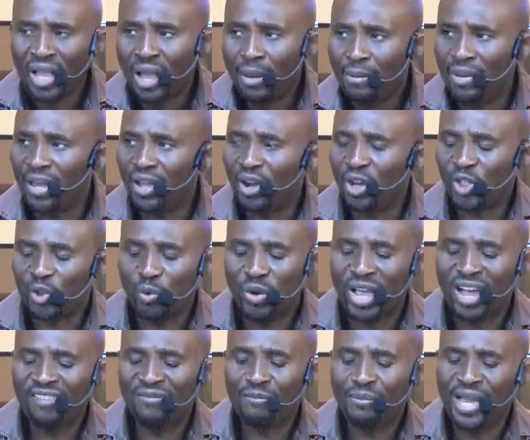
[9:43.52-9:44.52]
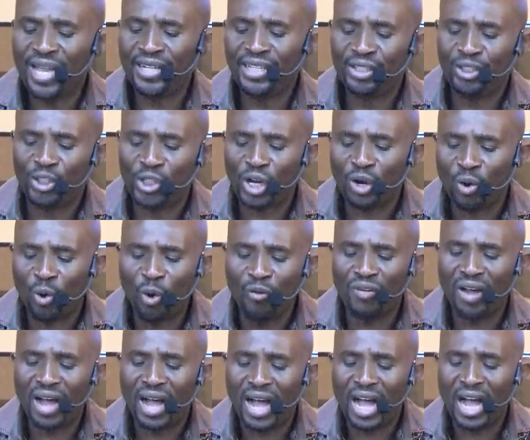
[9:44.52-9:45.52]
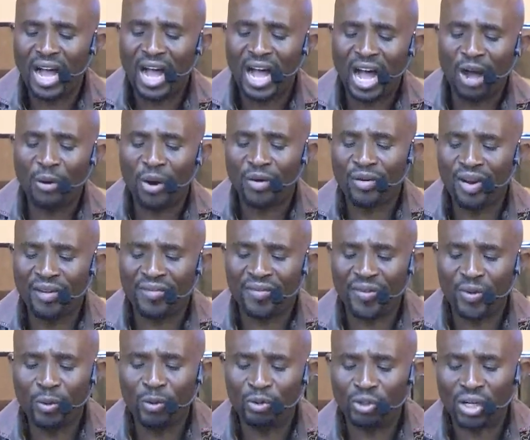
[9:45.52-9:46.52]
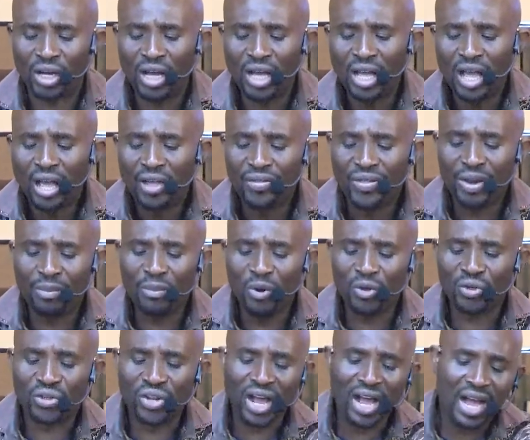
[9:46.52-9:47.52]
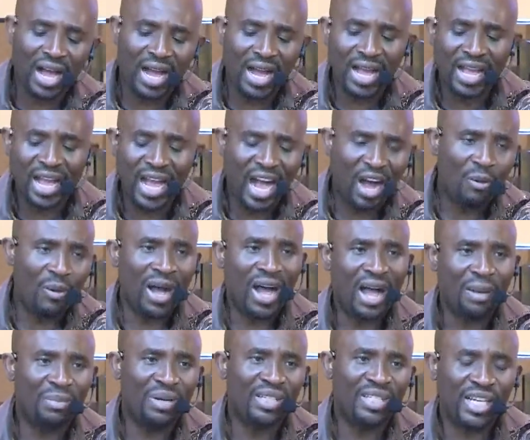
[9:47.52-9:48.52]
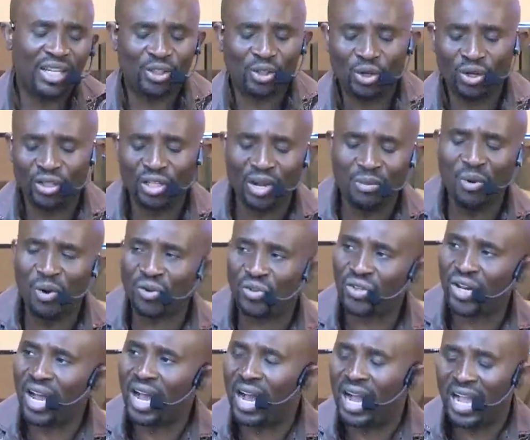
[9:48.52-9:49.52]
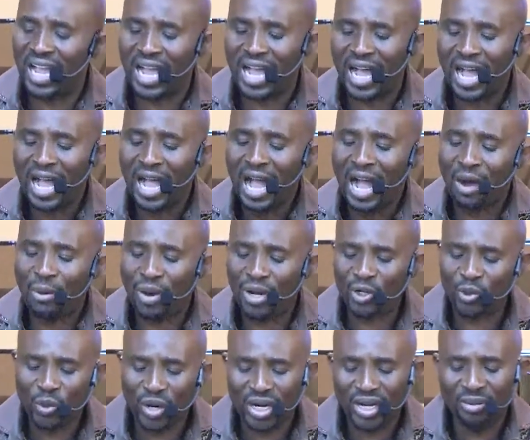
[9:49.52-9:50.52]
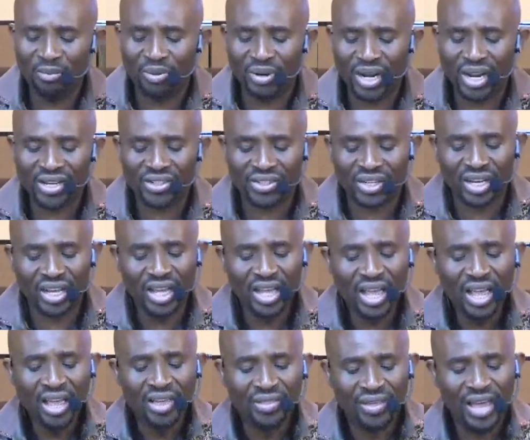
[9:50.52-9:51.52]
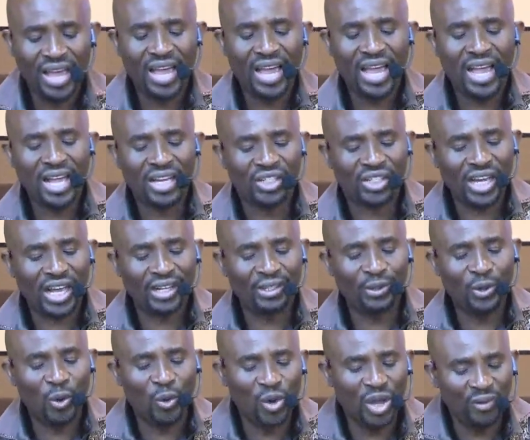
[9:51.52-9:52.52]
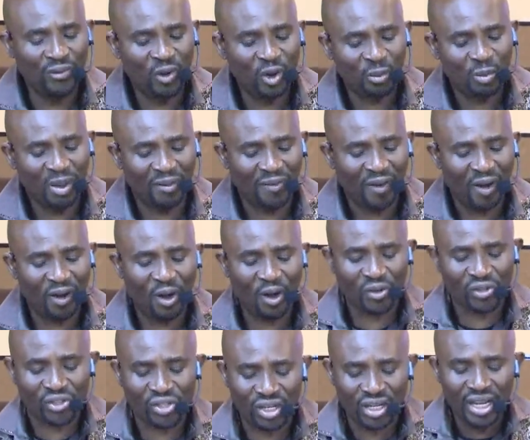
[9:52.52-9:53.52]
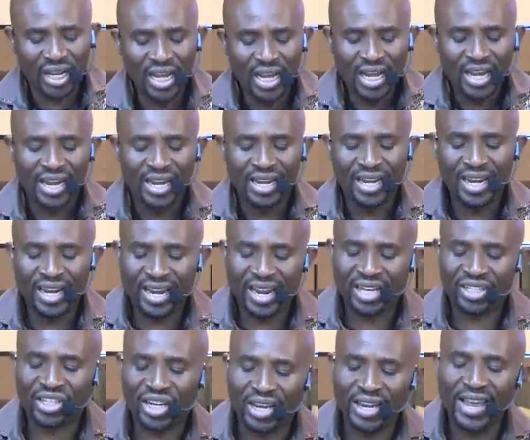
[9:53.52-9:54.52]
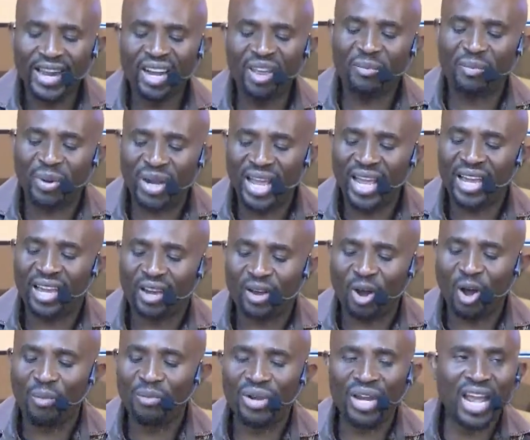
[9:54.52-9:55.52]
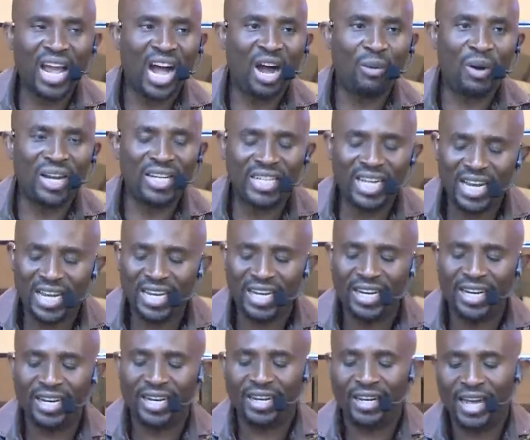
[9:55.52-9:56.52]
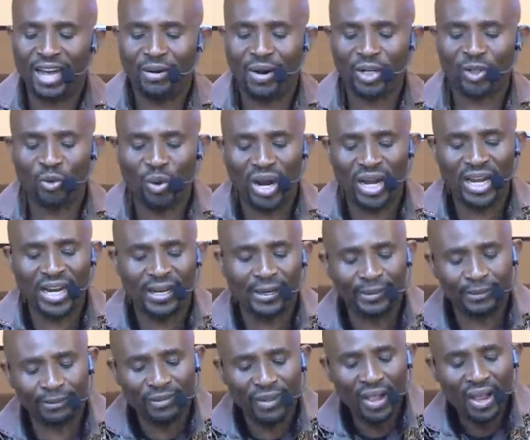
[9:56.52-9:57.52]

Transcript: because we have made Jehovah our refuge, the Most High, our habitation, the Most High, our dwelling place. There shall no evil befall us, neither shall any plague come near our dwelling. Our dwelling.